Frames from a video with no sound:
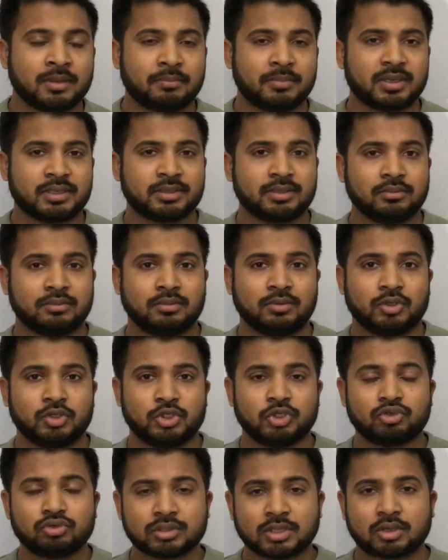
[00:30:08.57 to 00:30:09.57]
but
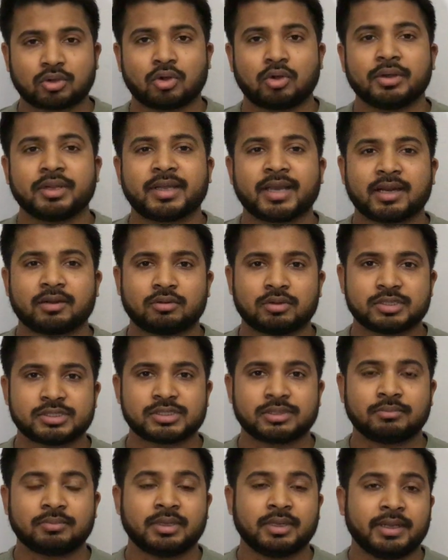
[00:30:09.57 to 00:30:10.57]
due to the chronic
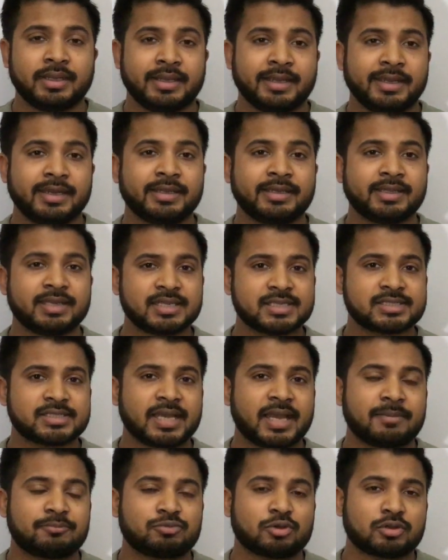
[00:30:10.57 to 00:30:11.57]
alcoholism, increase
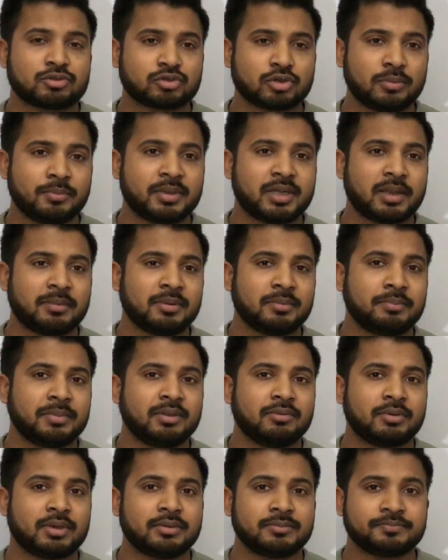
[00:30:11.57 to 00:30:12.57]
the absorption of vitamin
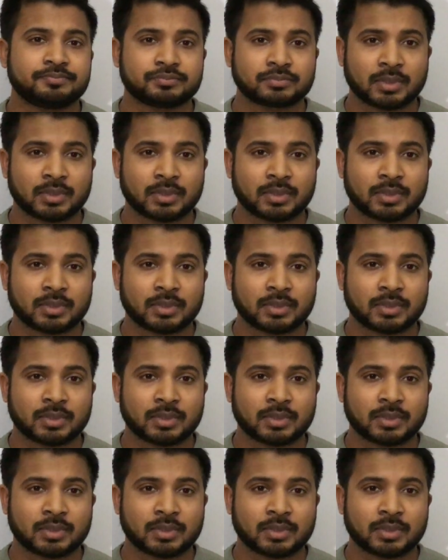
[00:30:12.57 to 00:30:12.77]
B1,